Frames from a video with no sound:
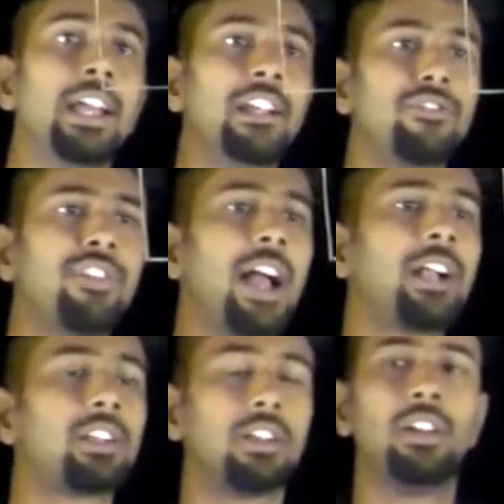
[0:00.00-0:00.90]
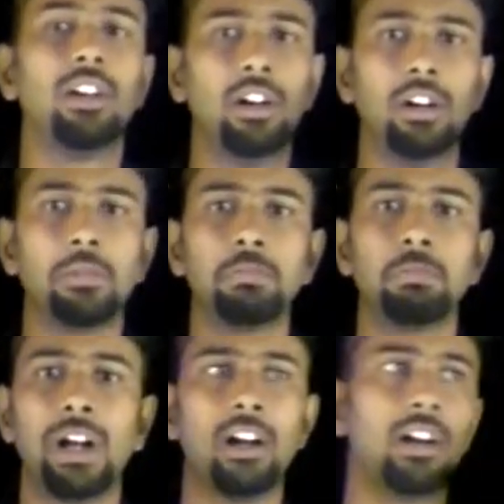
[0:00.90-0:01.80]
In fact,
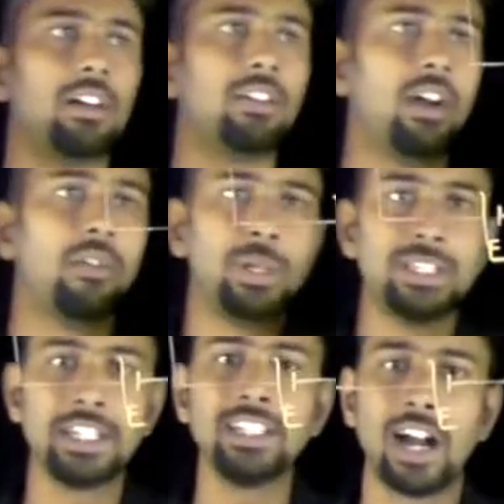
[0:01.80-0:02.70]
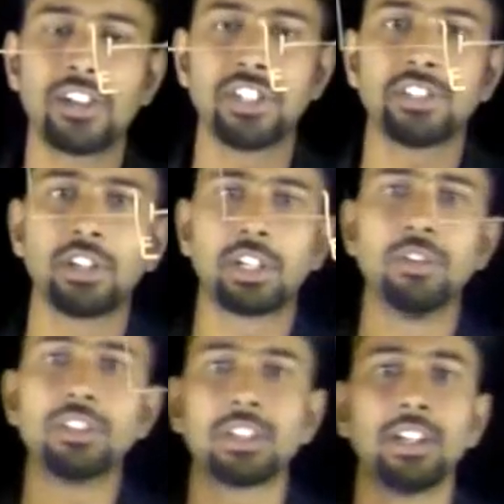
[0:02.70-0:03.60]
we'll see in RC
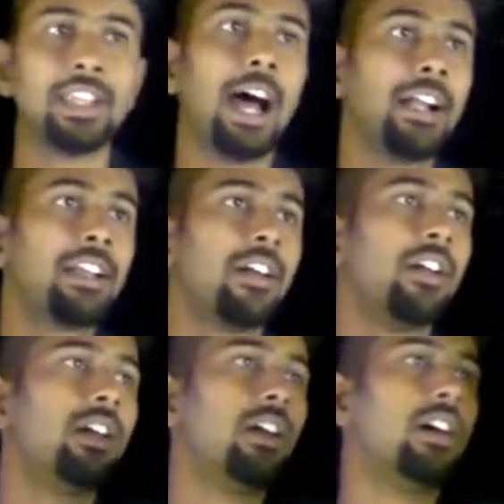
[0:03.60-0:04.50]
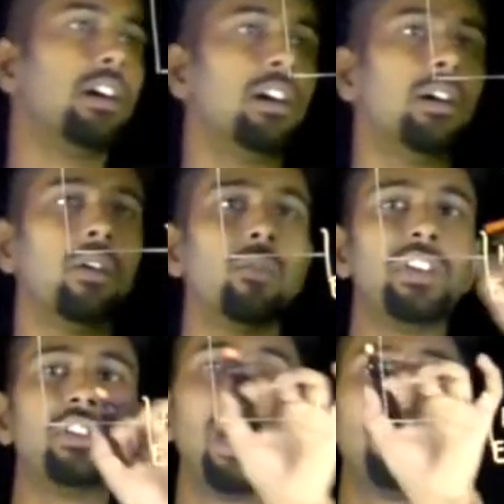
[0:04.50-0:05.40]
circuits that
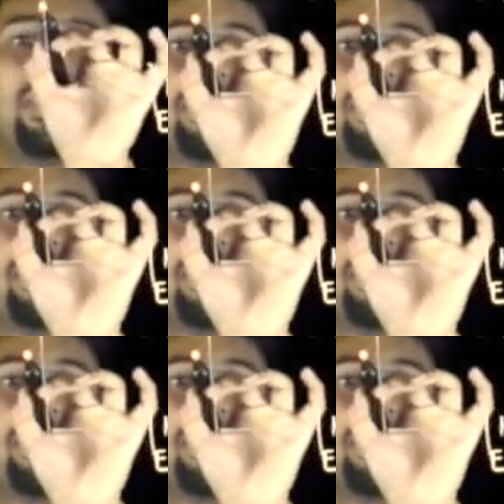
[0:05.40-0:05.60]
when you have a